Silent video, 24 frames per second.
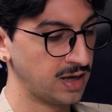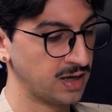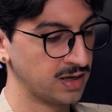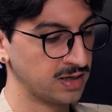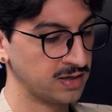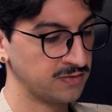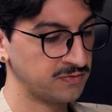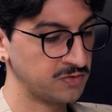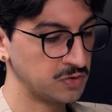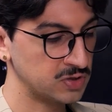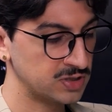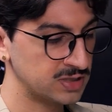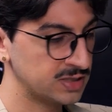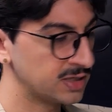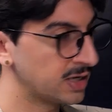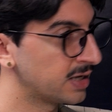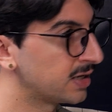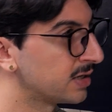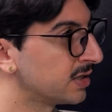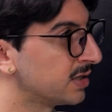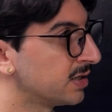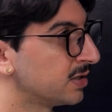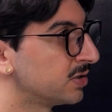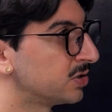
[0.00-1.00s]
If you see
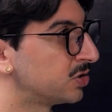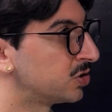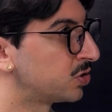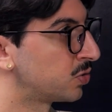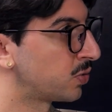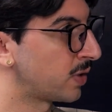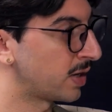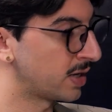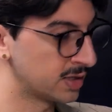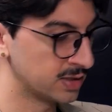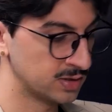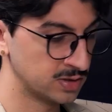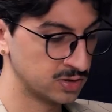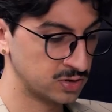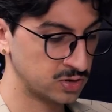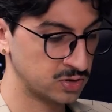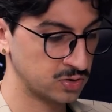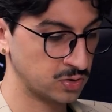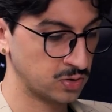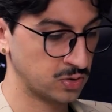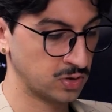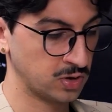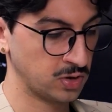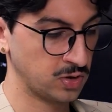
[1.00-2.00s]
any
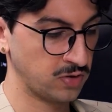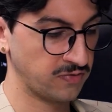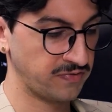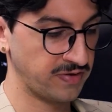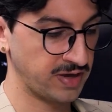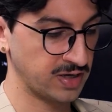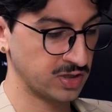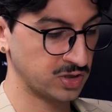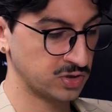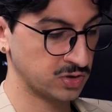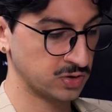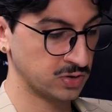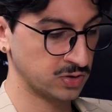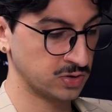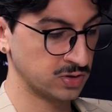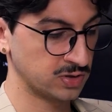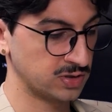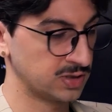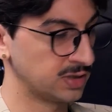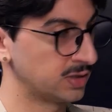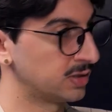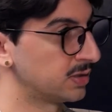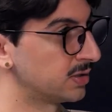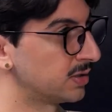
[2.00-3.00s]
trends or
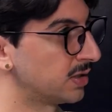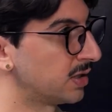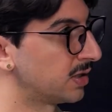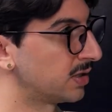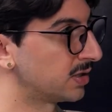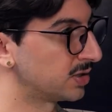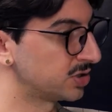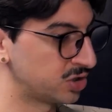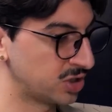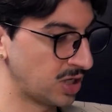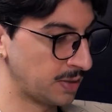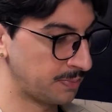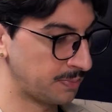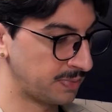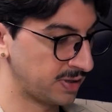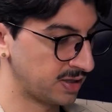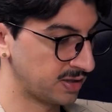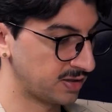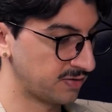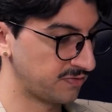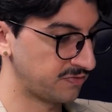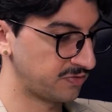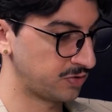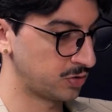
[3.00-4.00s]
innovations in shaping
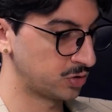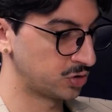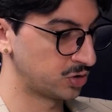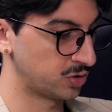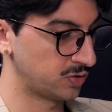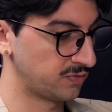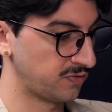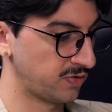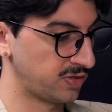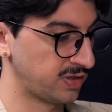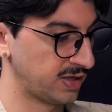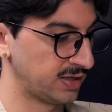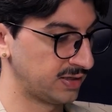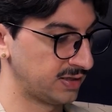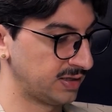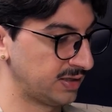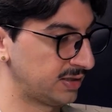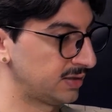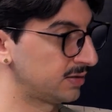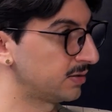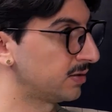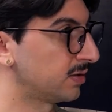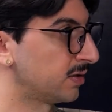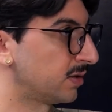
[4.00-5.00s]
the future of authentic
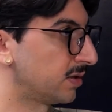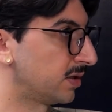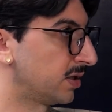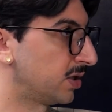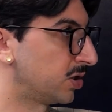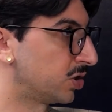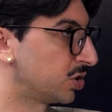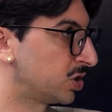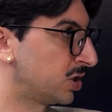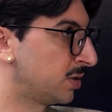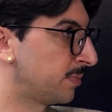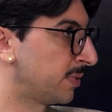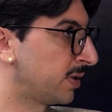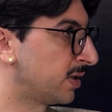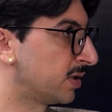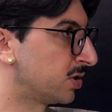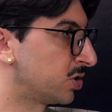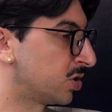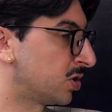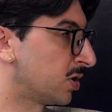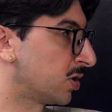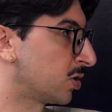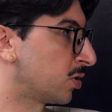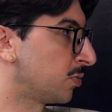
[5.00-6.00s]
leadership and
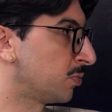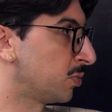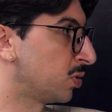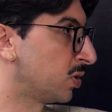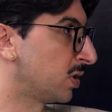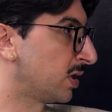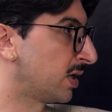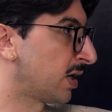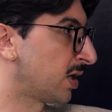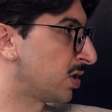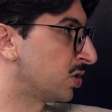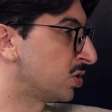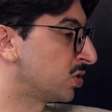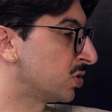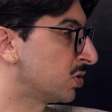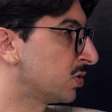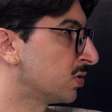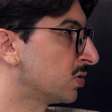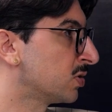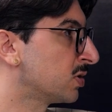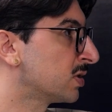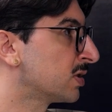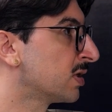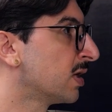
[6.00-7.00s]
internal
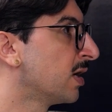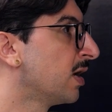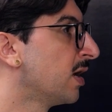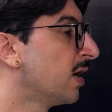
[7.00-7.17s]
communications,